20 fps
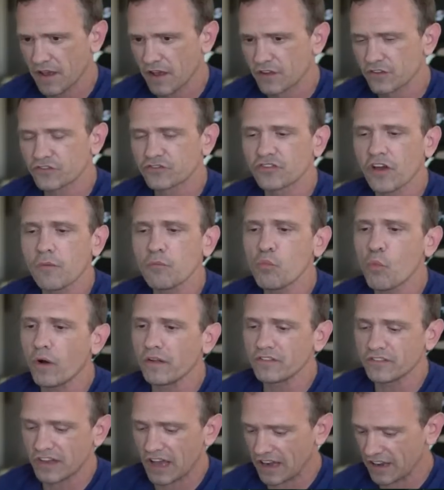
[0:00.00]

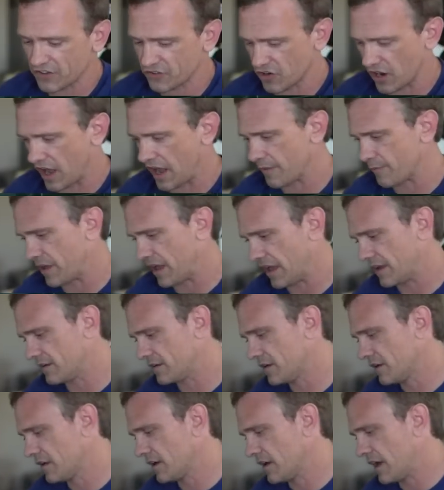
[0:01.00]
someone's got to chime
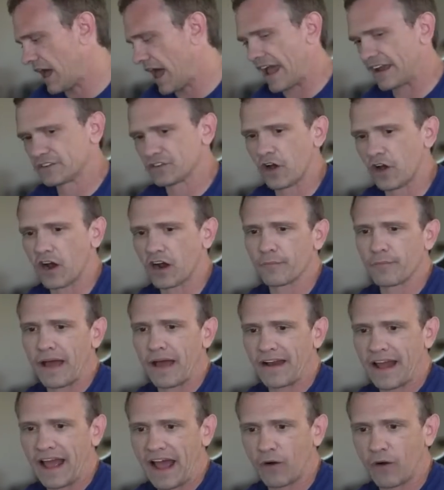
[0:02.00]
in and talk
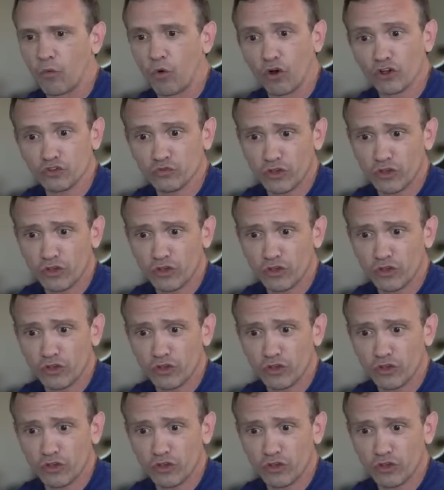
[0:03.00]
about how, well,